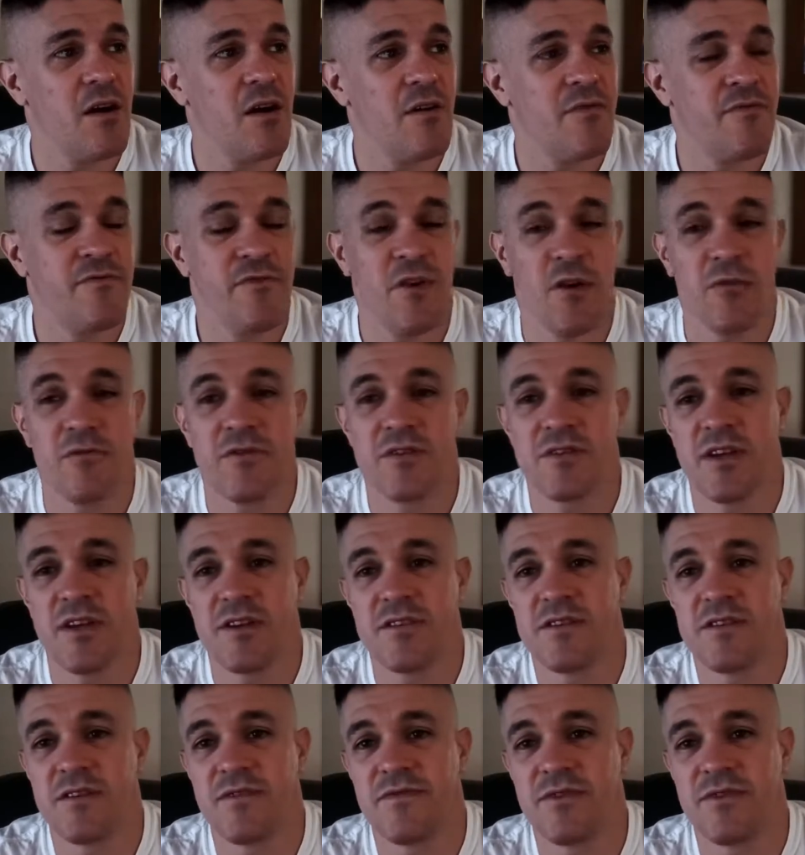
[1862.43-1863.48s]
a false
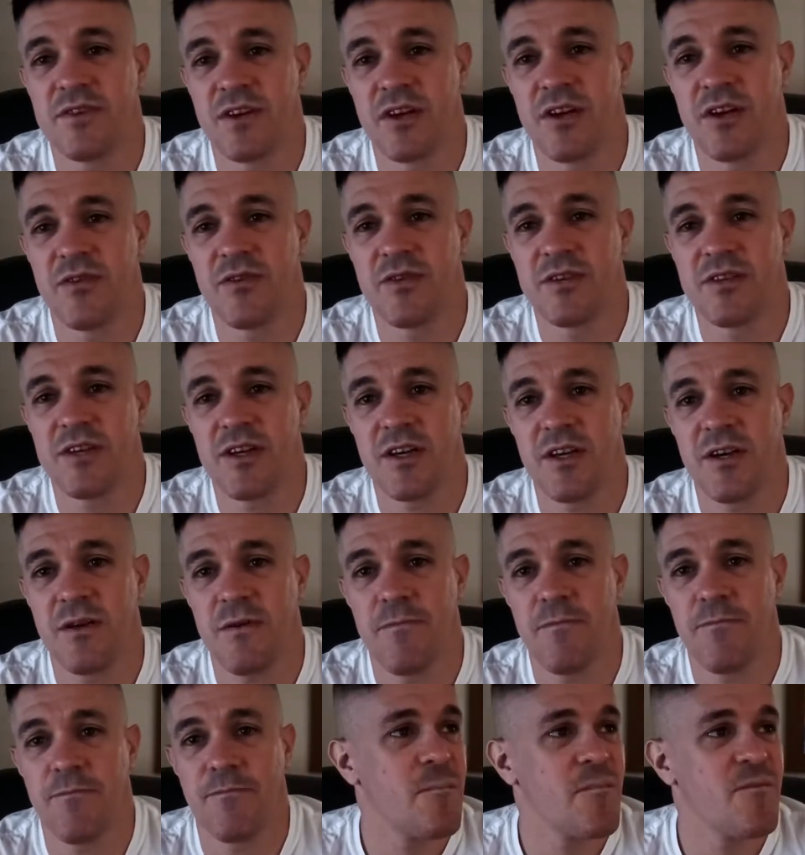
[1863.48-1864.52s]
sense of security.
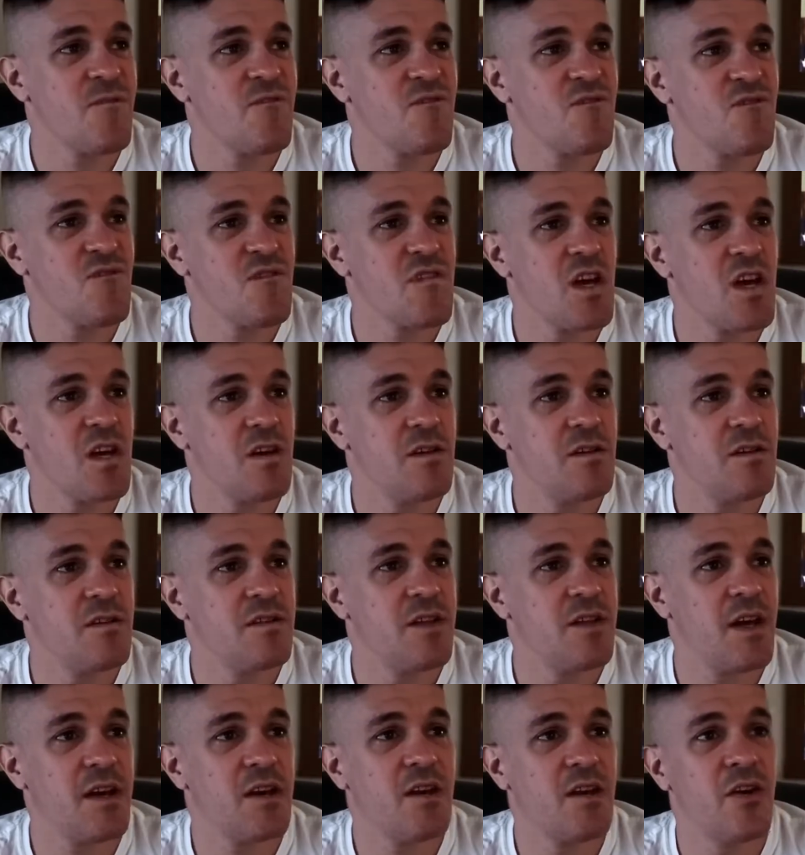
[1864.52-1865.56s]

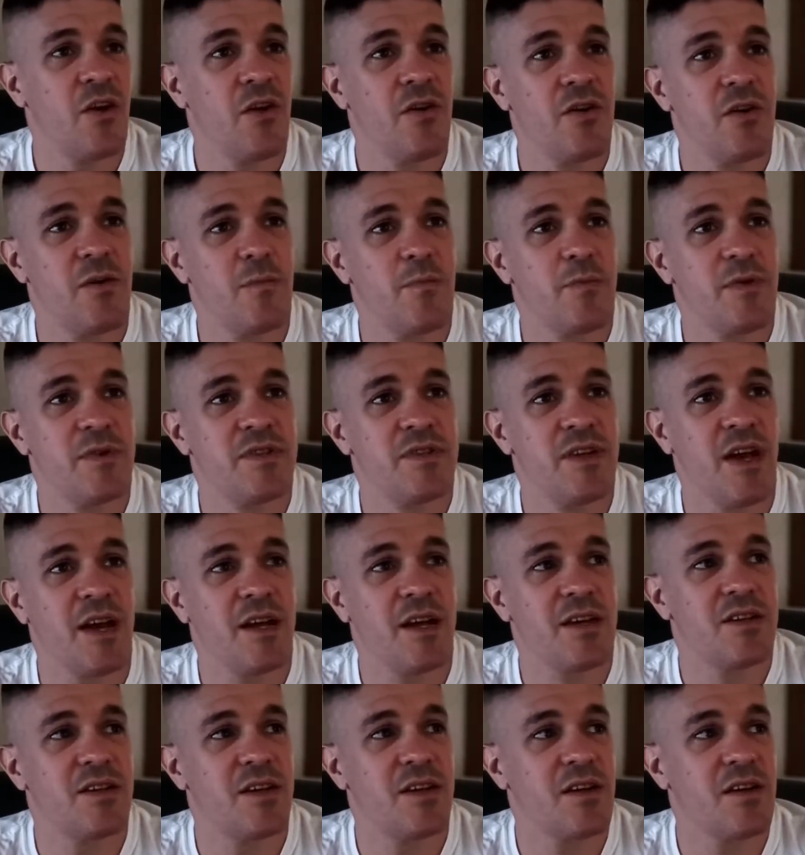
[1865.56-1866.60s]
They're good at
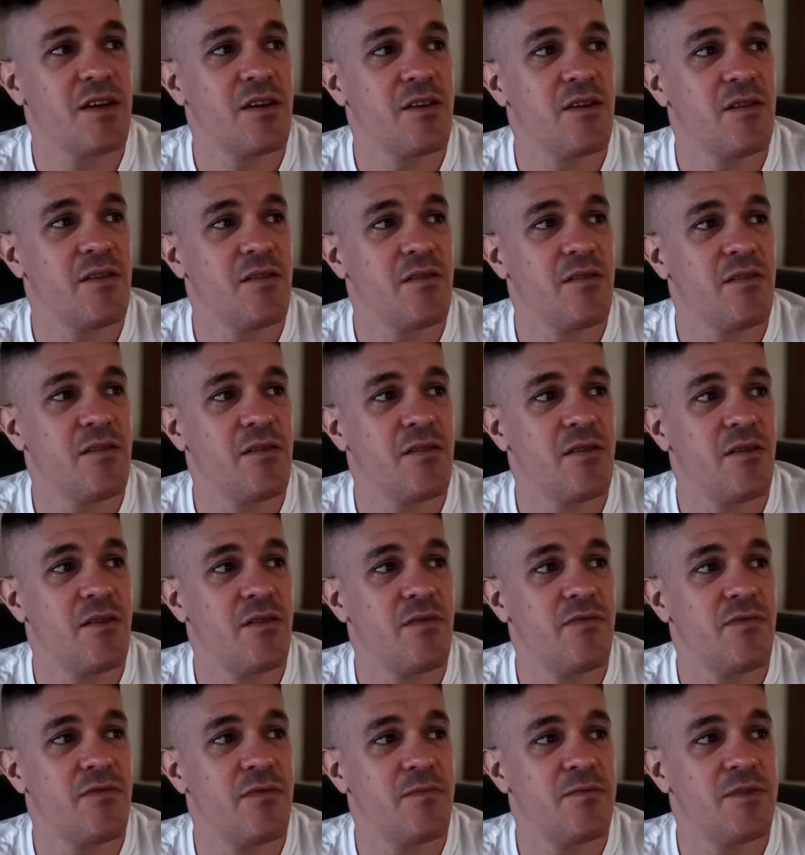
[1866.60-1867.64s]
protecting you
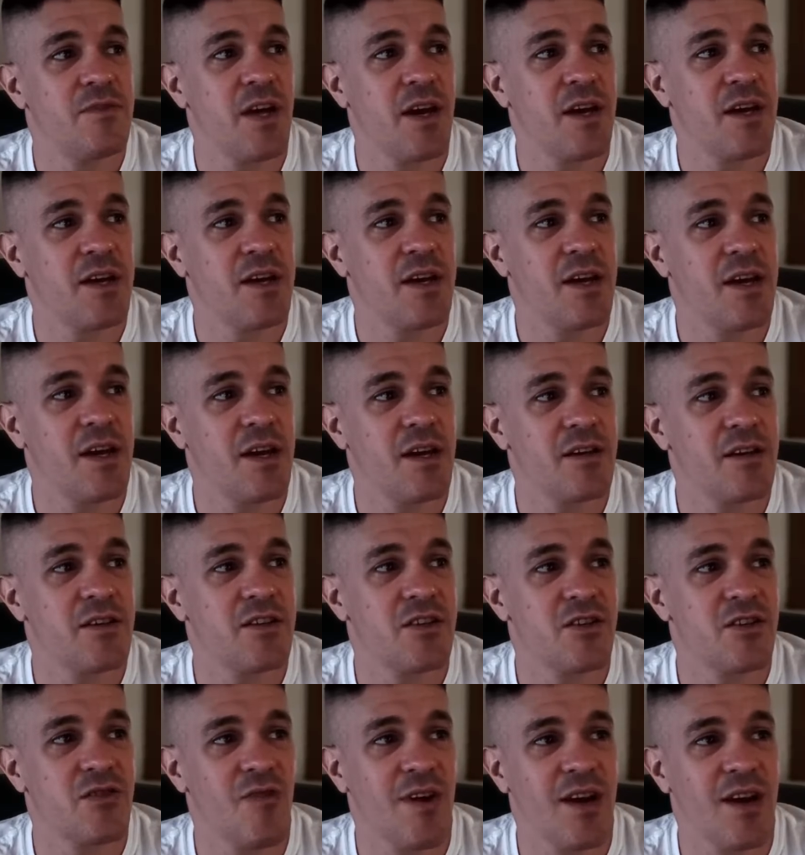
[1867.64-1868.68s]
from taking
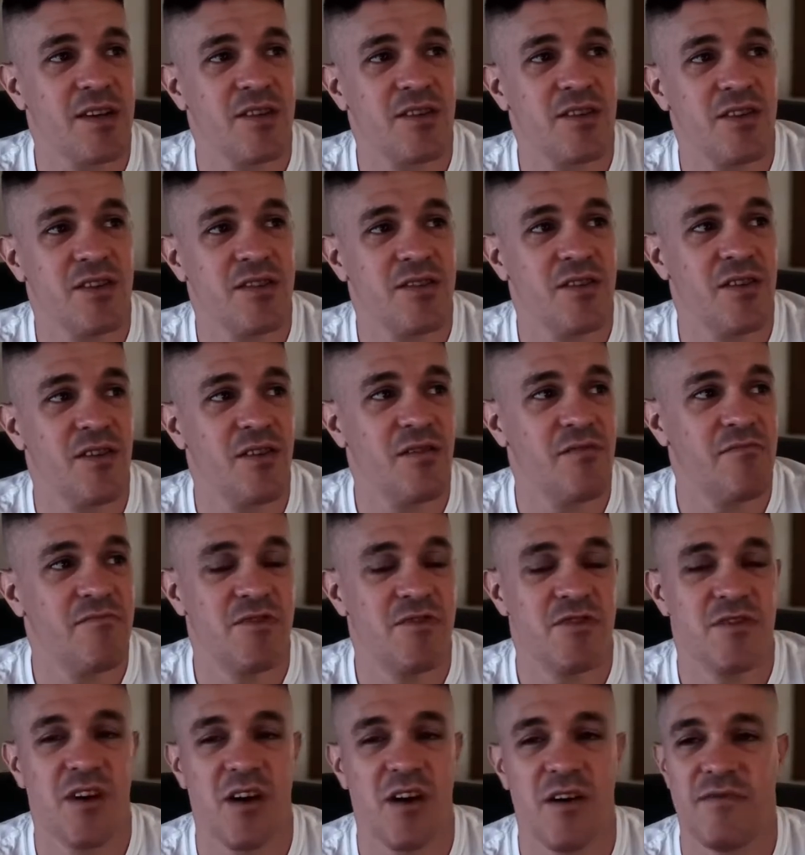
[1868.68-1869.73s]
scratches and
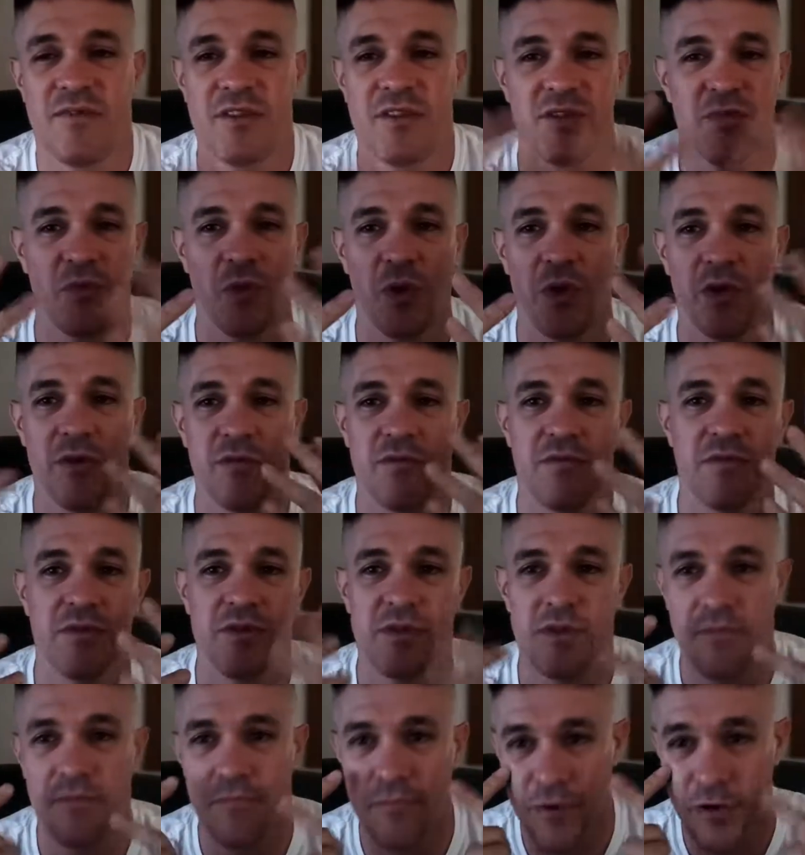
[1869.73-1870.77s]
surface wounds
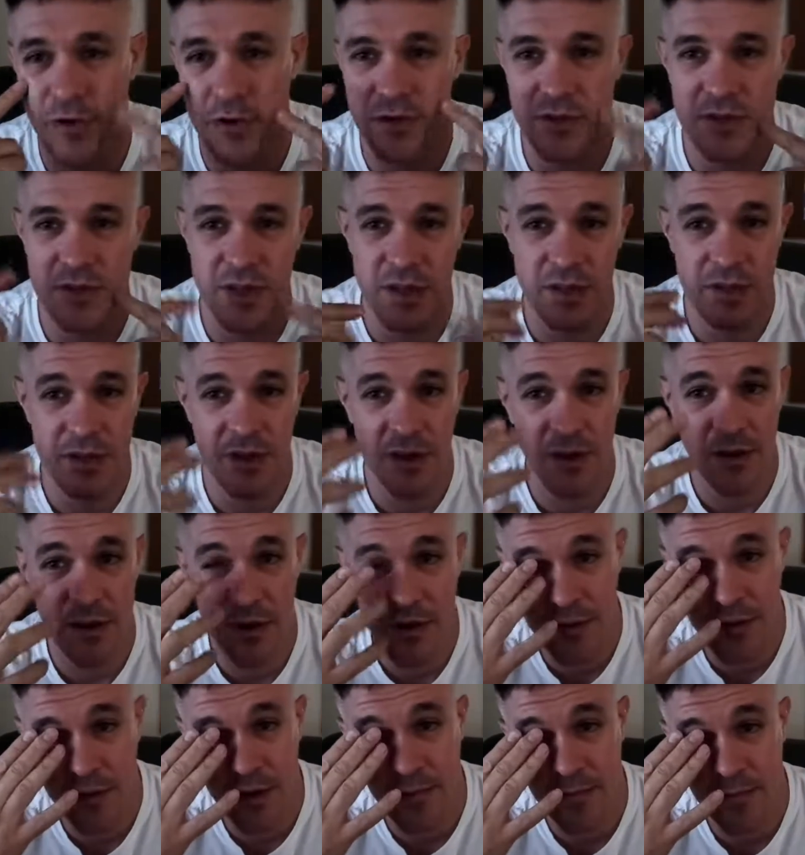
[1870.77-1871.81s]
and bruises, and
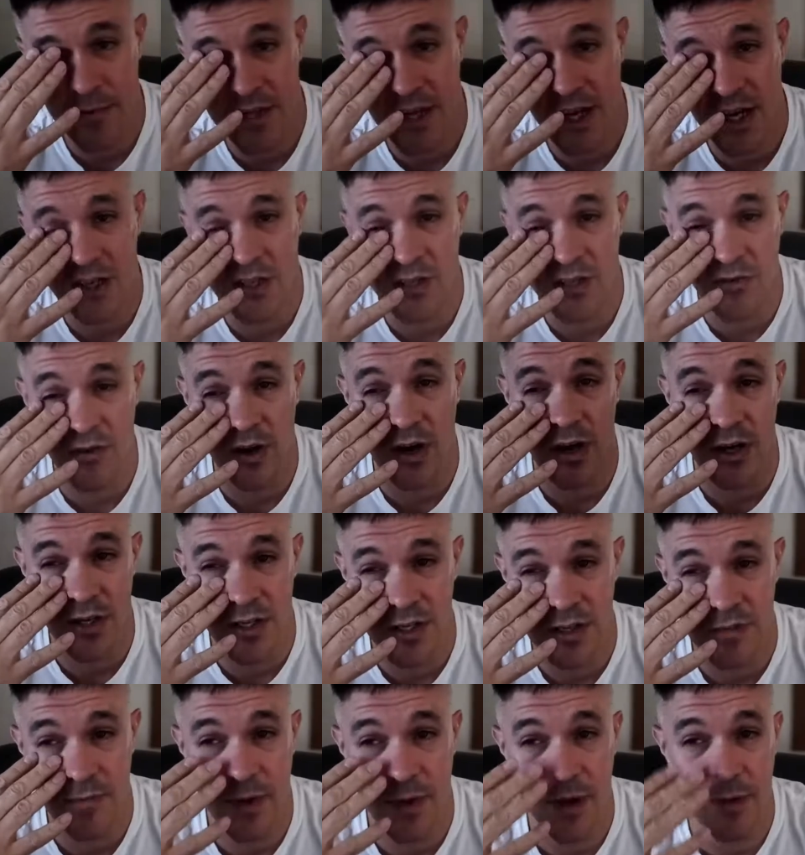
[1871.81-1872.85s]
they protect your eyes
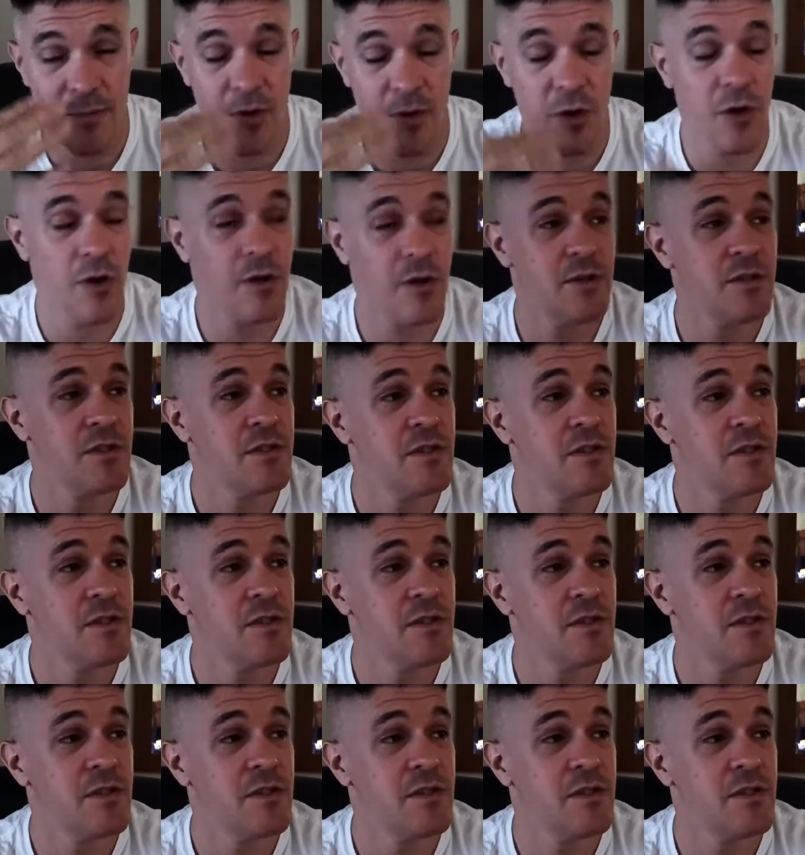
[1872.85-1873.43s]
a bit more.